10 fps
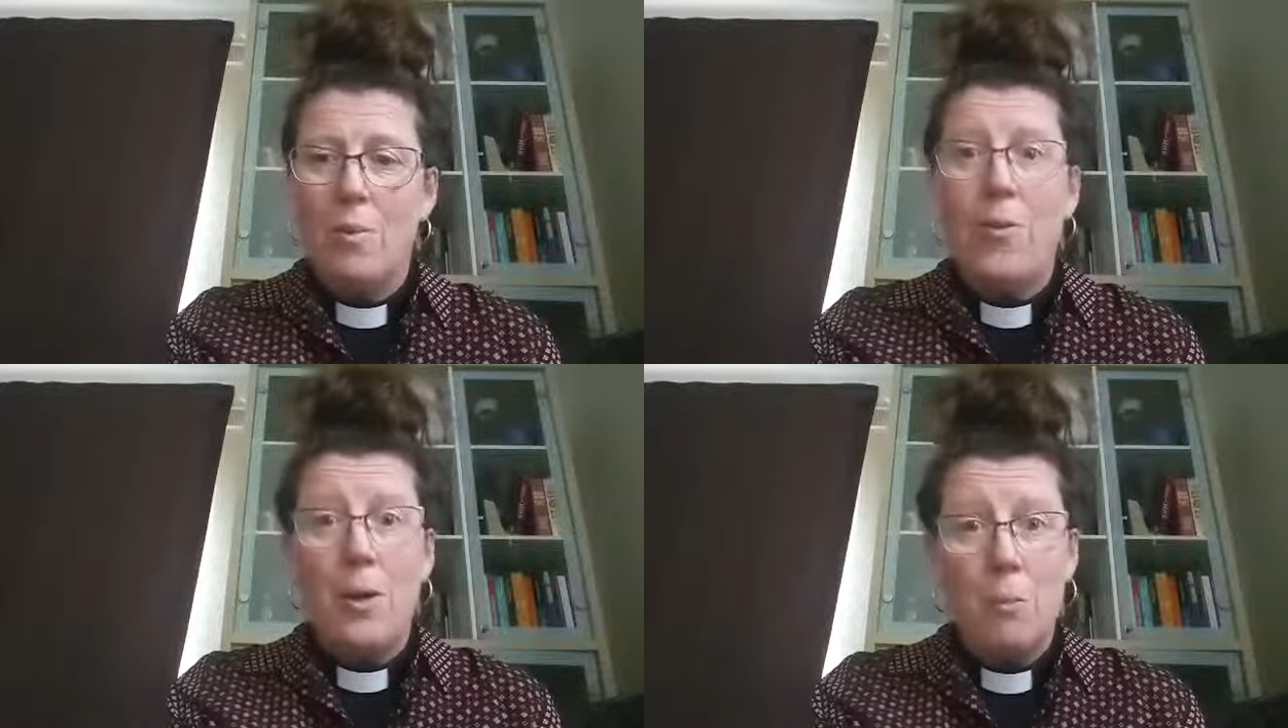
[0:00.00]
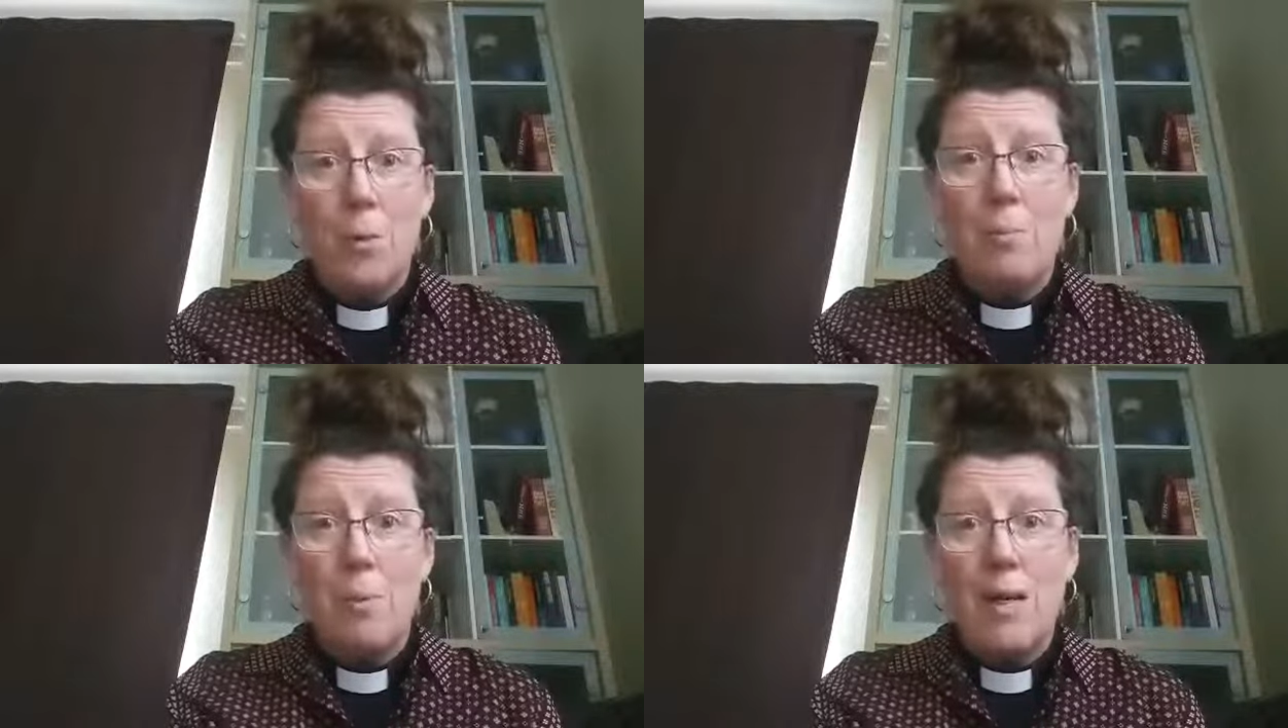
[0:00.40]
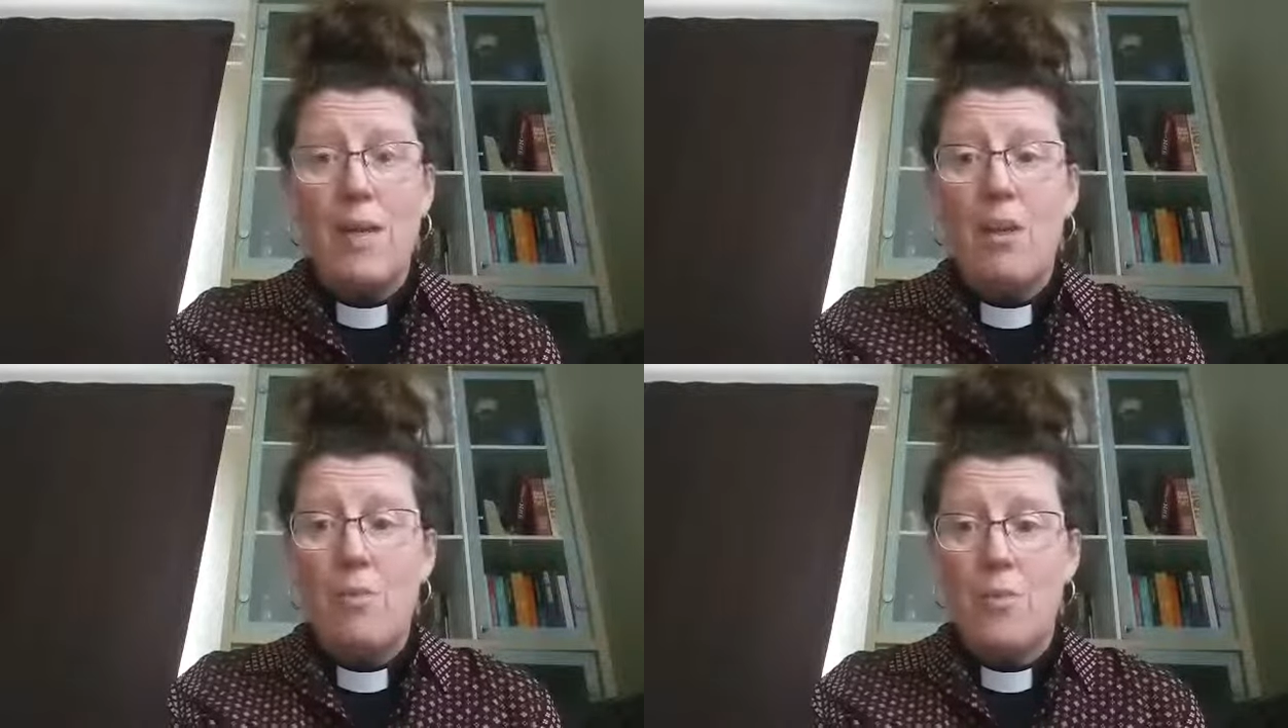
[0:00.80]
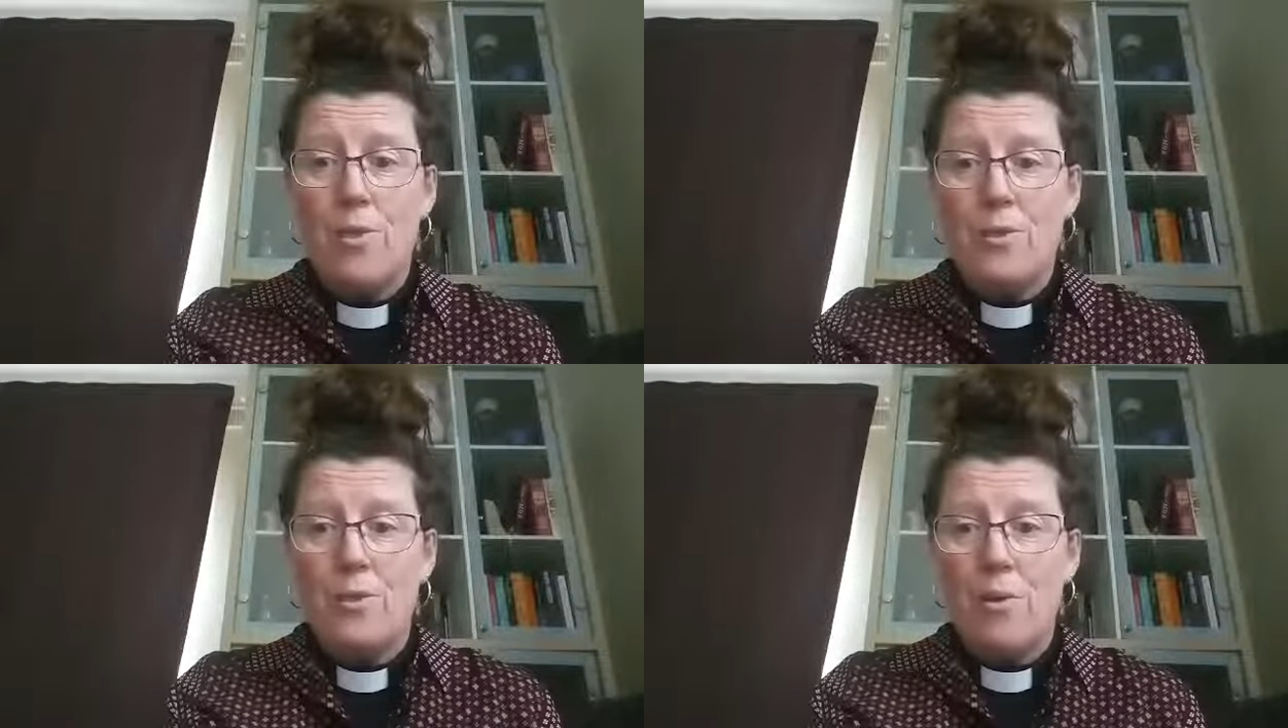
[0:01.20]
There will be the
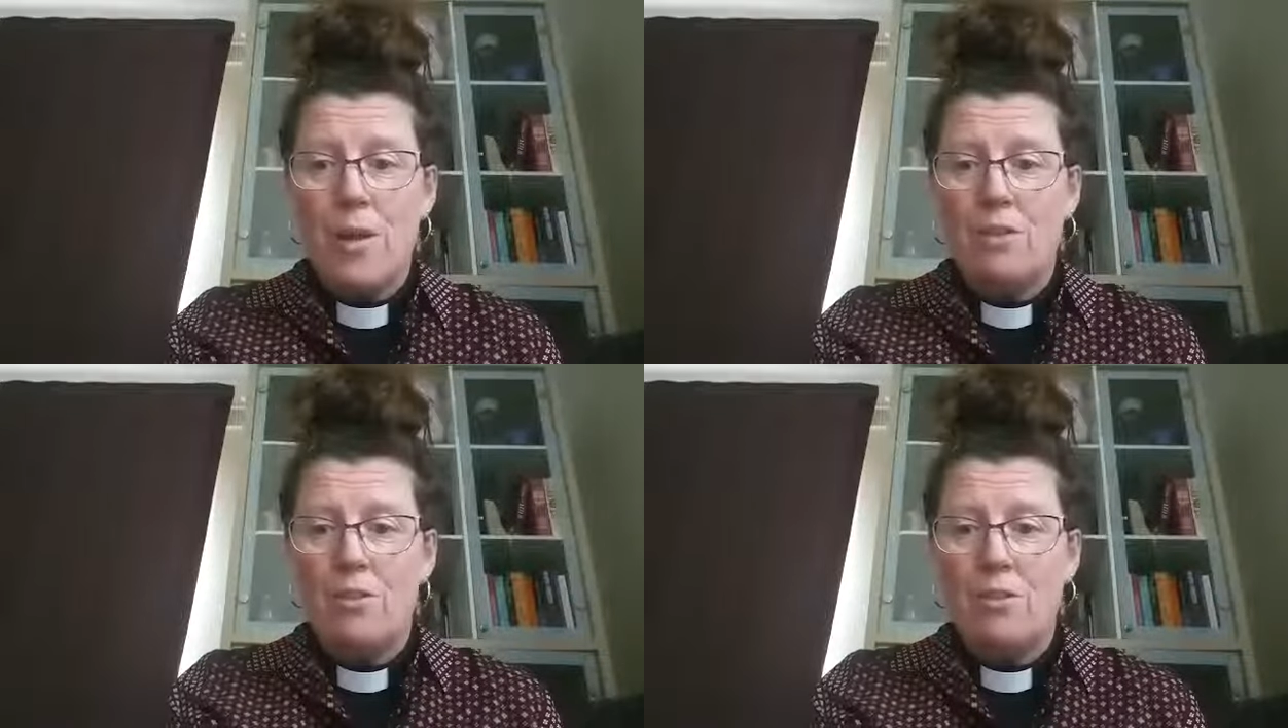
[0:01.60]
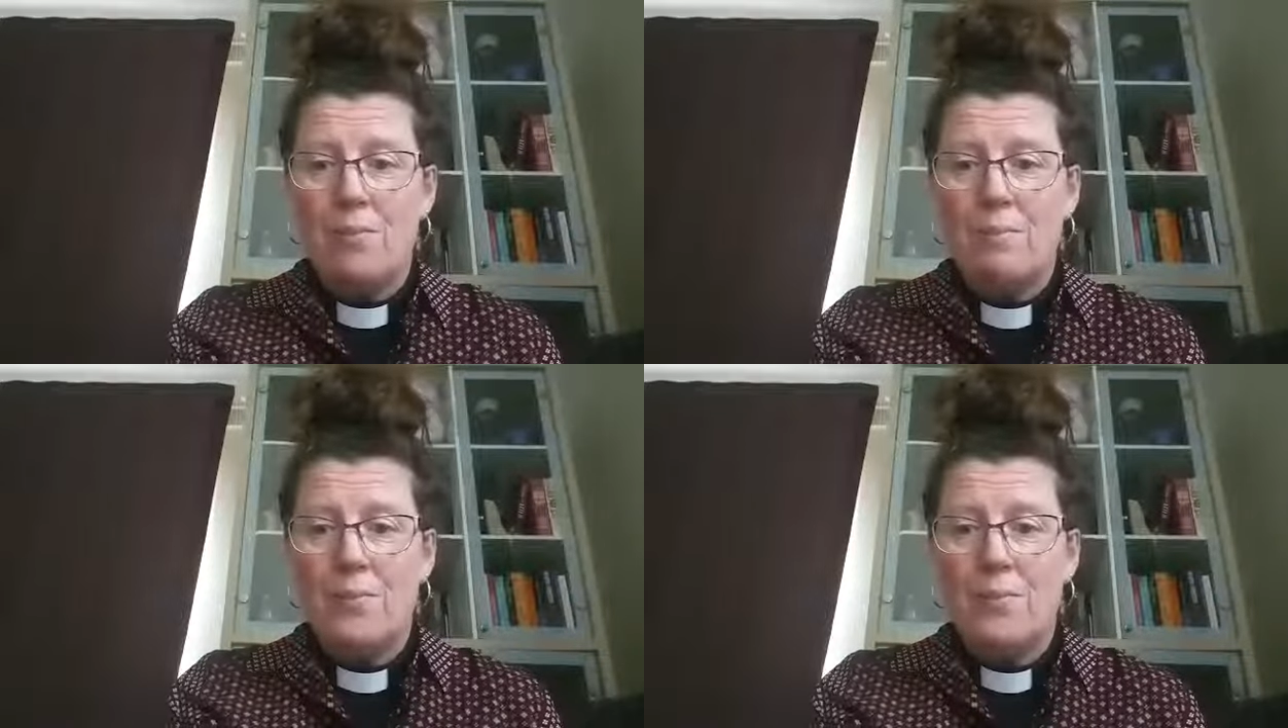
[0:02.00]
resurrection.